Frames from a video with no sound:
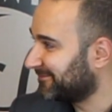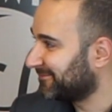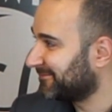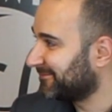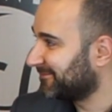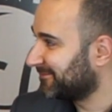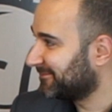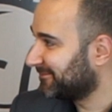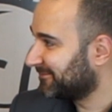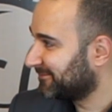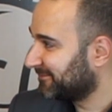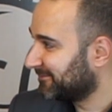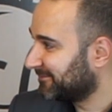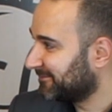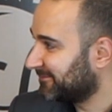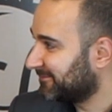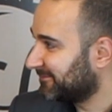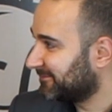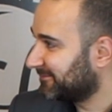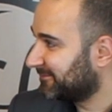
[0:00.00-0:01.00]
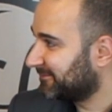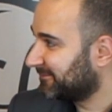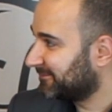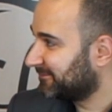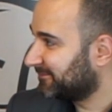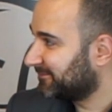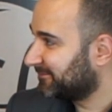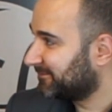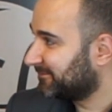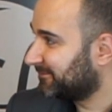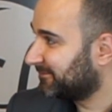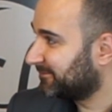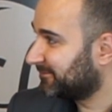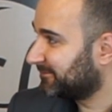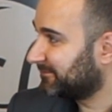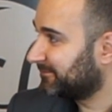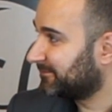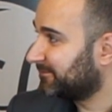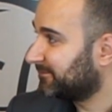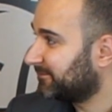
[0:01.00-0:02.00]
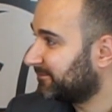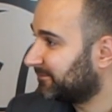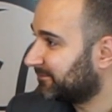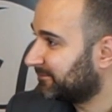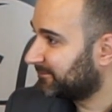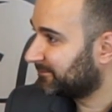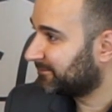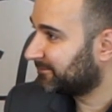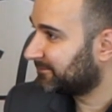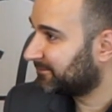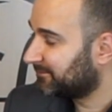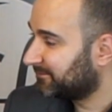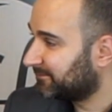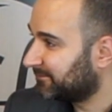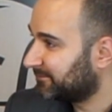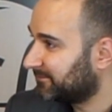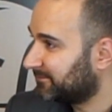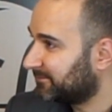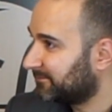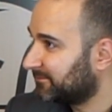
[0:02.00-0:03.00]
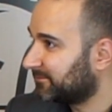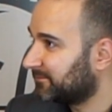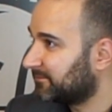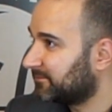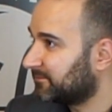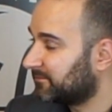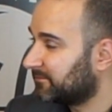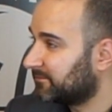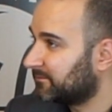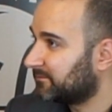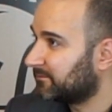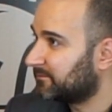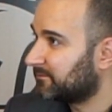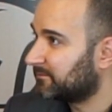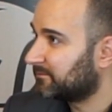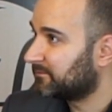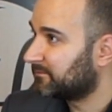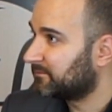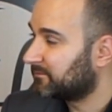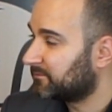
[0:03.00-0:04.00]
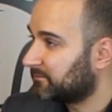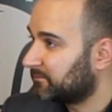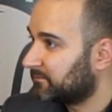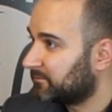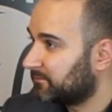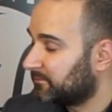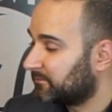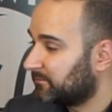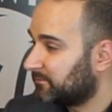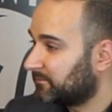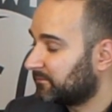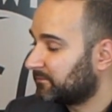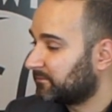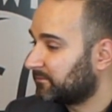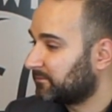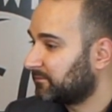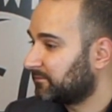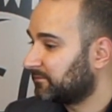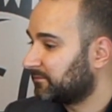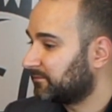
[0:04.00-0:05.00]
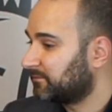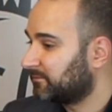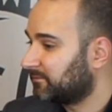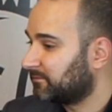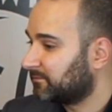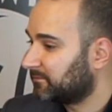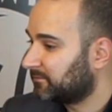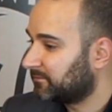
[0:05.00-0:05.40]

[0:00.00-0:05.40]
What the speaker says: This person isn't speaking.